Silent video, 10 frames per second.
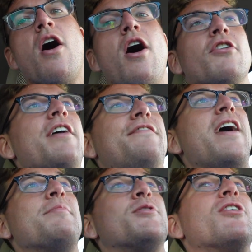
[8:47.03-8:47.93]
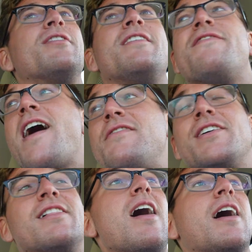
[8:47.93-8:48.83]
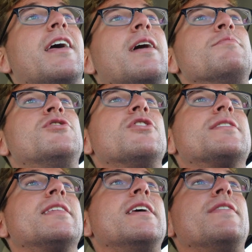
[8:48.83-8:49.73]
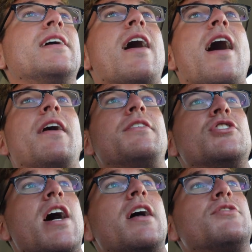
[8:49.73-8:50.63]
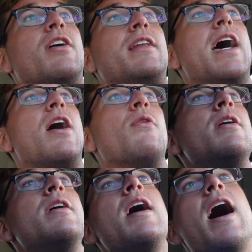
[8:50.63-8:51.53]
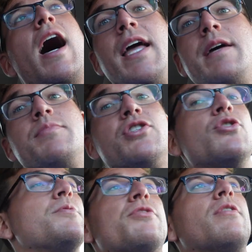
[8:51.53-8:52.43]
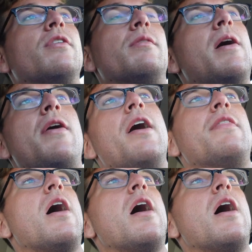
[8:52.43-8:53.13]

All right, fam. Currently five o'clock, and I'm just leaving Kyle and John's right now. I am super thrilled about how